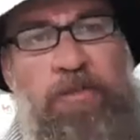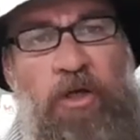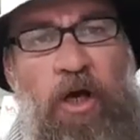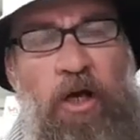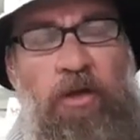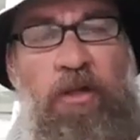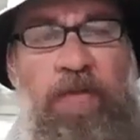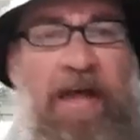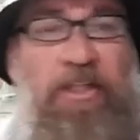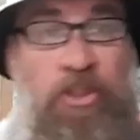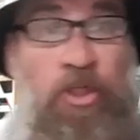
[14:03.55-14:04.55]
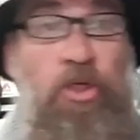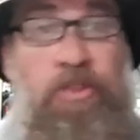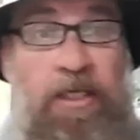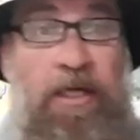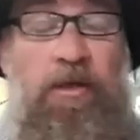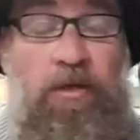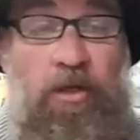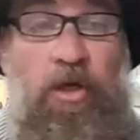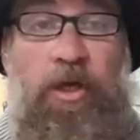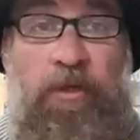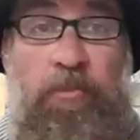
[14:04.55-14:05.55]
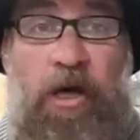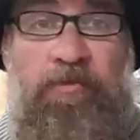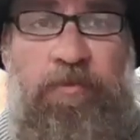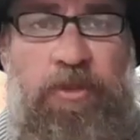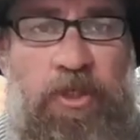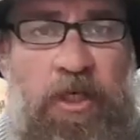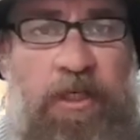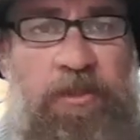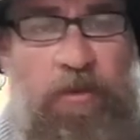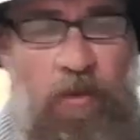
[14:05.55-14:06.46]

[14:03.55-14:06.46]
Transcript: cycle, and that's using it and learning both machines.